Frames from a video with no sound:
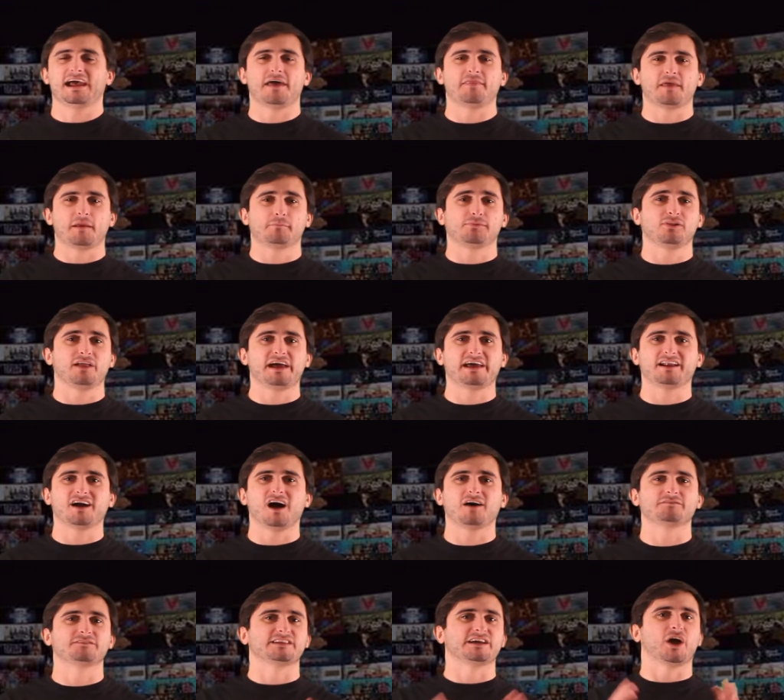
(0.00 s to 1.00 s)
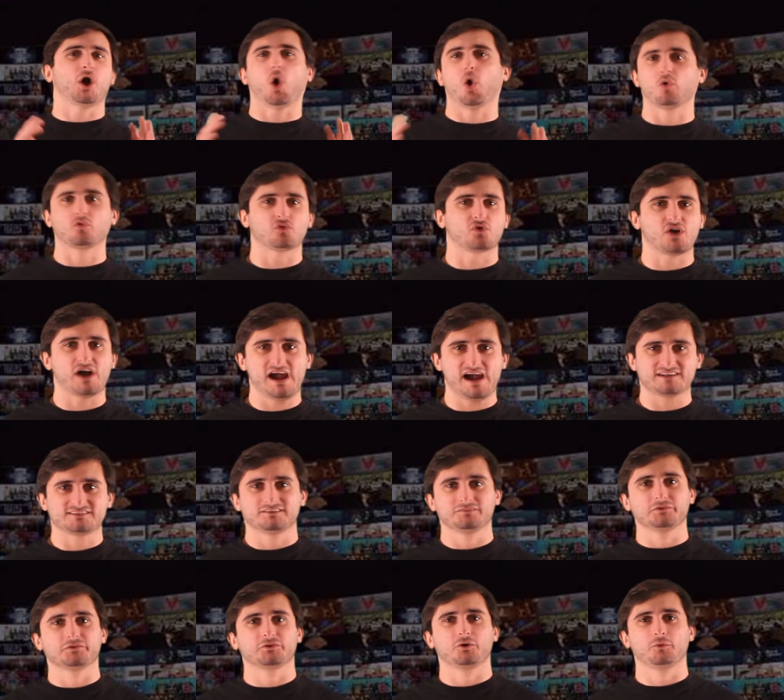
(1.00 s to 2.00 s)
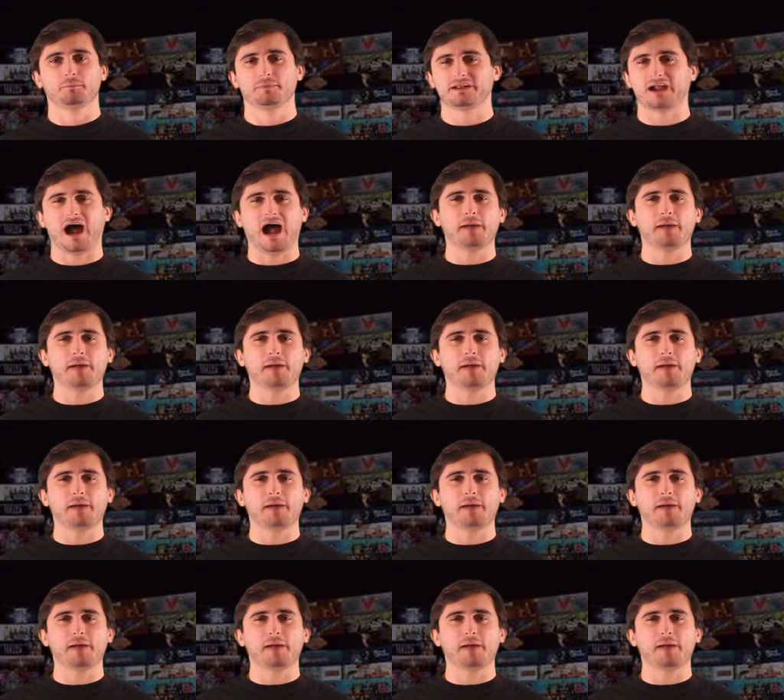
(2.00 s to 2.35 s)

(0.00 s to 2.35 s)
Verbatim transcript: and they play it off and they overact a little bit.